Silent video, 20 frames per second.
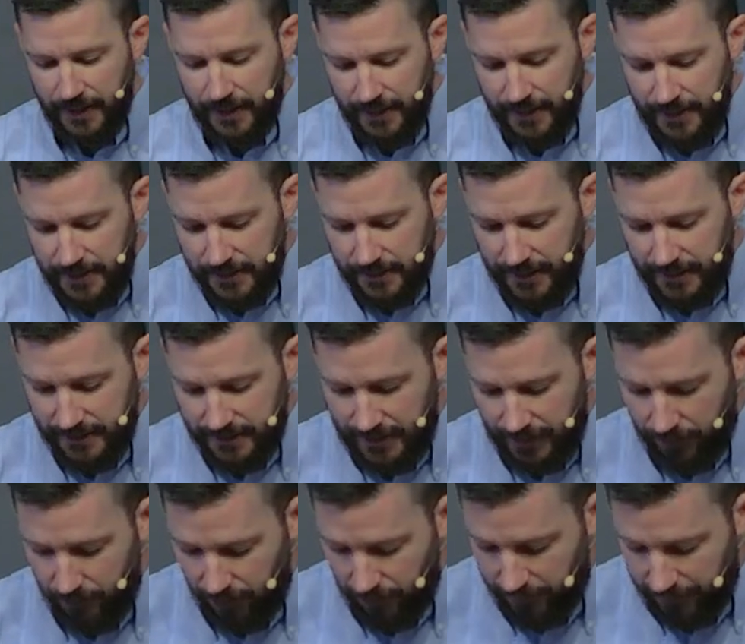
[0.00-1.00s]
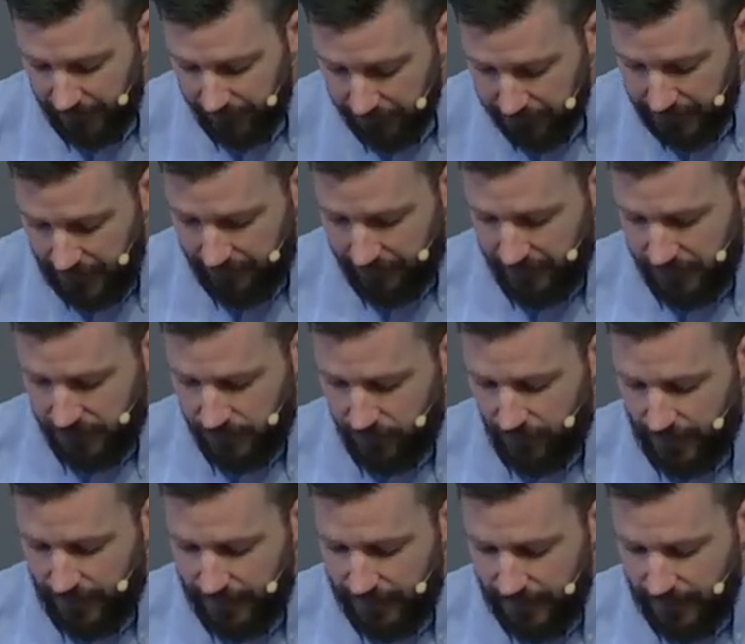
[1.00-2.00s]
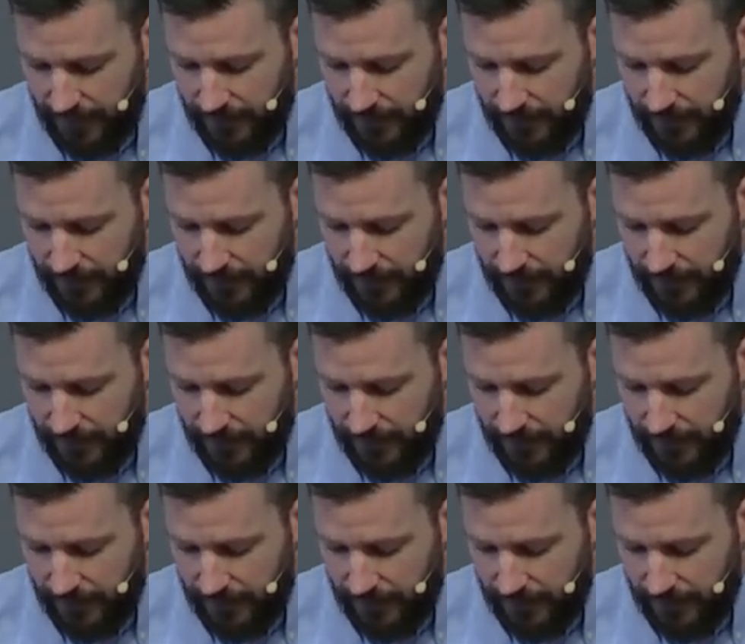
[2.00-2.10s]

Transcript: He says that we're built up this way